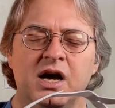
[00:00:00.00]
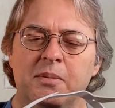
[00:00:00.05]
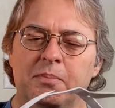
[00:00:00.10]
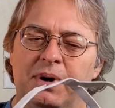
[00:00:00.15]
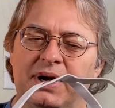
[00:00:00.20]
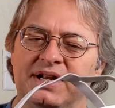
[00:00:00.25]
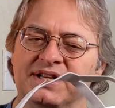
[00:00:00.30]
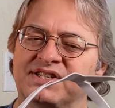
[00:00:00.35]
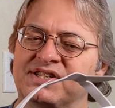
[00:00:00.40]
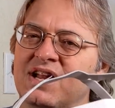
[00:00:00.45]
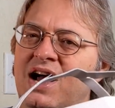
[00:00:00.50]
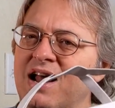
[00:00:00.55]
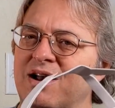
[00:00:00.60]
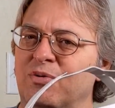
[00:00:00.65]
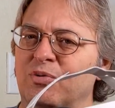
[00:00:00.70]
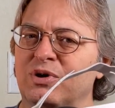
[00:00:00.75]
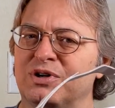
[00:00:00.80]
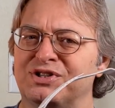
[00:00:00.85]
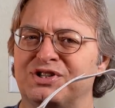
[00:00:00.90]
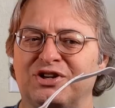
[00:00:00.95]
But it's not a
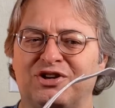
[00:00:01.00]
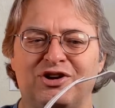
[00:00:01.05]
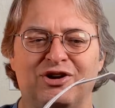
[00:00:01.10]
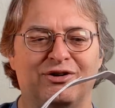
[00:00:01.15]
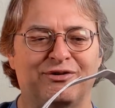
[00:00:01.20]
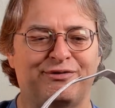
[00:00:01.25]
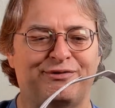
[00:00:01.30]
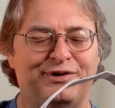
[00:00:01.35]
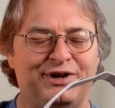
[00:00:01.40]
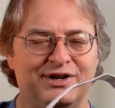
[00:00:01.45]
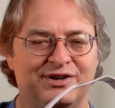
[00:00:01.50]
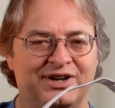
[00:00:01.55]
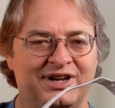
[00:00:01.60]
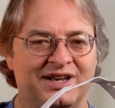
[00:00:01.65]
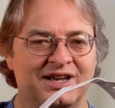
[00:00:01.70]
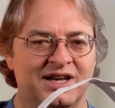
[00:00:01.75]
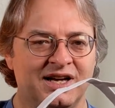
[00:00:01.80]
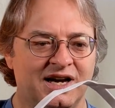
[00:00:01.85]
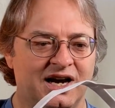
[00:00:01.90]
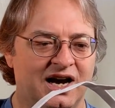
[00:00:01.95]
real secure
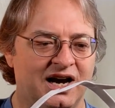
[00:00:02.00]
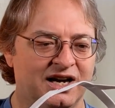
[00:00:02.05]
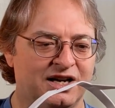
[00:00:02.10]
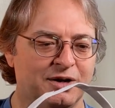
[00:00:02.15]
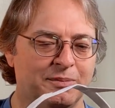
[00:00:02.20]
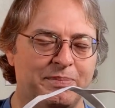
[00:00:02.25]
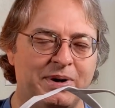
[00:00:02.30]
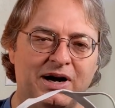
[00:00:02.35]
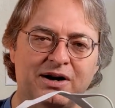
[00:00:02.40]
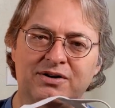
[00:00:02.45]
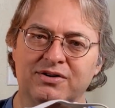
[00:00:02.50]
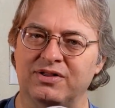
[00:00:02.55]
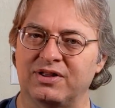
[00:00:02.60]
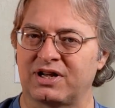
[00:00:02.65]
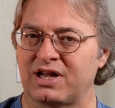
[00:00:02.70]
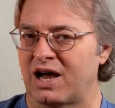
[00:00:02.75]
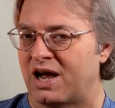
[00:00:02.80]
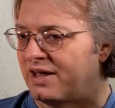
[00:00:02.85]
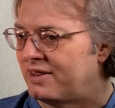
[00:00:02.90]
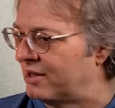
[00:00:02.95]
feeling compared to the
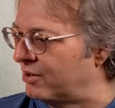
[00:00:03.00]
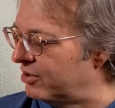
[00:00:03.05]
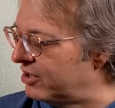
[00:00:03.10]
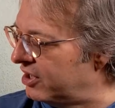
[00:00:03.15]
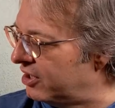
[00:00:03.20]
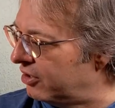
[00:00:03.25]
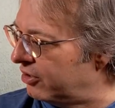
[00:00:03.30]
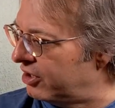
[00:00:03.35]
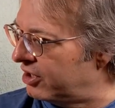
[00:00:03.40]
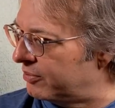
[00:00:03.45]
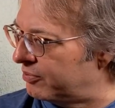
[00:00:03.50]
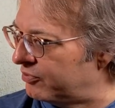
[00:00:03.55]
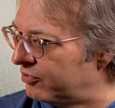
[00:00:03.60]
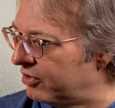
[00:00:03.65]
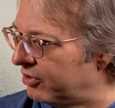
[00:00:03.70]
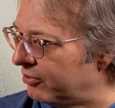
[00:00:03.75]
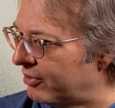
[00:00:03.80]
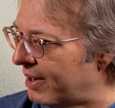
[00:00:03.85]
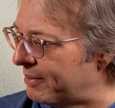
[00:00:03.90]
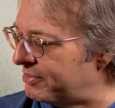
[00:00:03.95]
kind that,
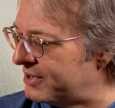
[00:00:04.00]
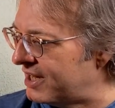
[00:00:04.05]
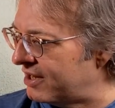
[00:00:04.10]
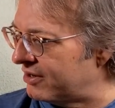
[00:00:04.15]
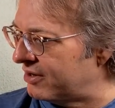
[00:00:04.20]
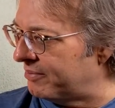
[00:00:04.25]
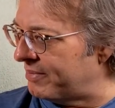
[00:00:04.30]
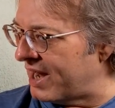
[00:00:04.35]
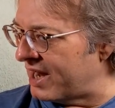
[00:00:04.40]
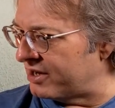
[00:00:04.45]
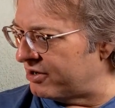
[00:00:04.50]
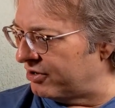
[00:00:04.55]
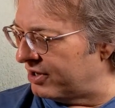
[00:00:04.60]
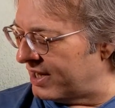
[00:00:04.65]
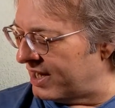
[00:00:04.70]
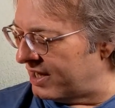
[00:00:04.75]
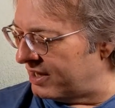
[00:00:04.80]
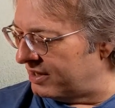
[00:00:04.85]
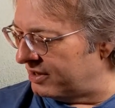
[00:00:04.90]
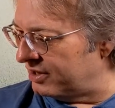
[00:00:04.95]
you wrap down on the back of your
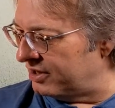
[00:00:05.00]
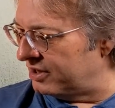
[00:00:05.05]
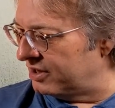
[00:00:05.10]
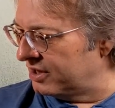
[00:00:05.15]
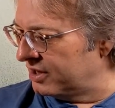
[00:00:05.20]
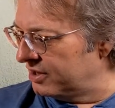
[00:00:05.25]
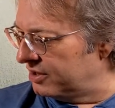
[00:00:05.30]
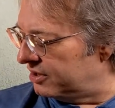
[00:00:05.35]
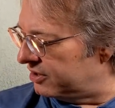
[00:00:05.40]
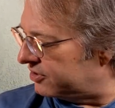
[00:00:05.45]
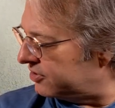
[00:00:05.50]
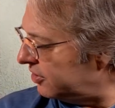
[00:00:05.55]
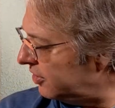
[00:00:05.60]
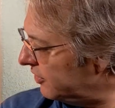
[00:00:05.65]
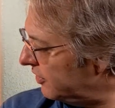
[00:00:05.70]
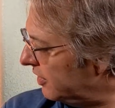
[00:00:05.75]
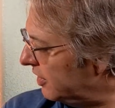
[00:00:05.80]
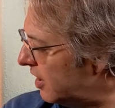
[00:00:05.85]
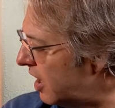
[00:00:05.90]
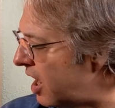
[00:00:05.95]
head and you
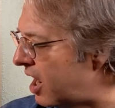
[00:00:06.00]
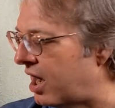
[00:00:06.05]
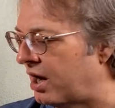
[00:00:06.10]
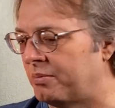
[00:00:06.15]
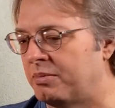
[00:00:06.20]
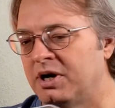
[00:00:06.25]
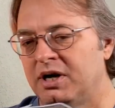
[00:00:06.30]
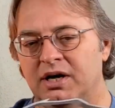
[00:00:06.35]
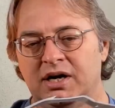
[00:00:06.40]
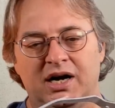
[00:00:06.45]
turn the knob.